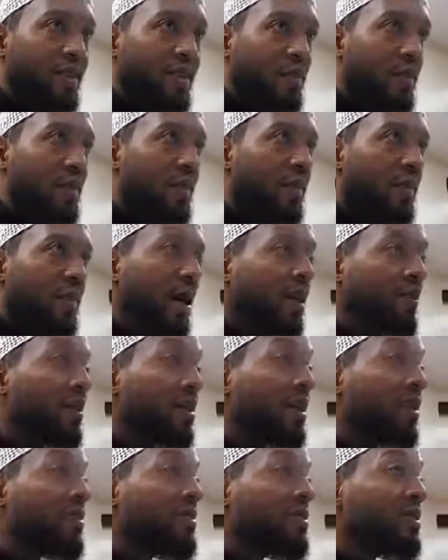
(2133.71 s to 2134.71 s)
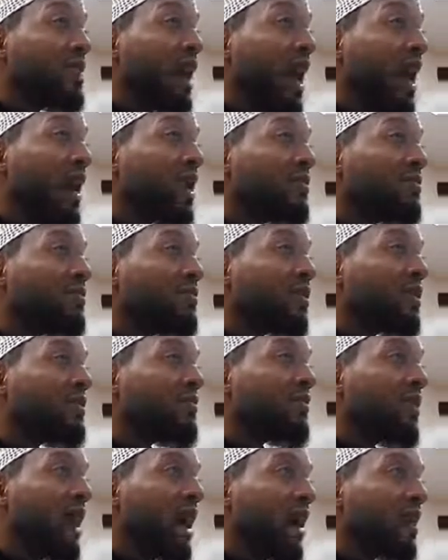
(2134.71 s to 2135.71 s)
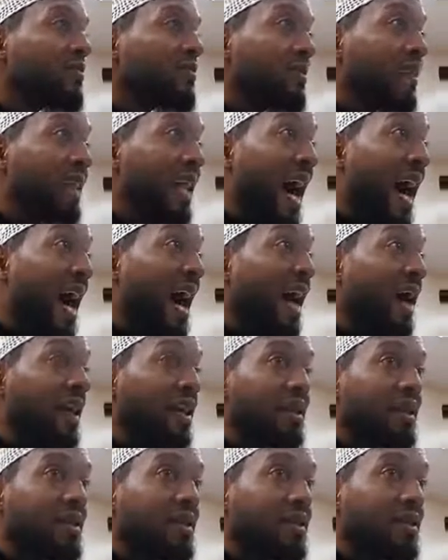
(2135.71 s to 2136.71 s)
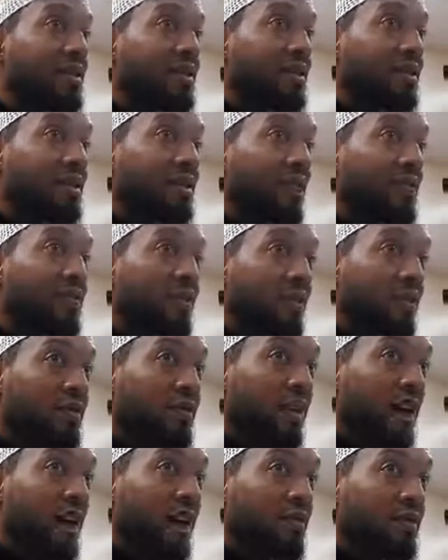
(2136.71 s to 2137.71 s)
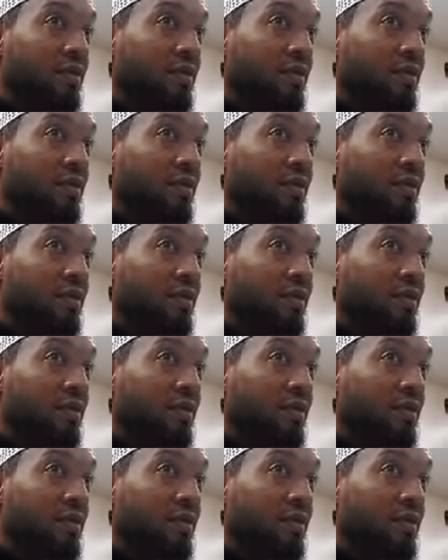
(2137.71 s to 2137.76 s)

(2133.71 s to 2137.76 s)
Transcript: Imam al-Dhahabi, he died at 45. Died at 45.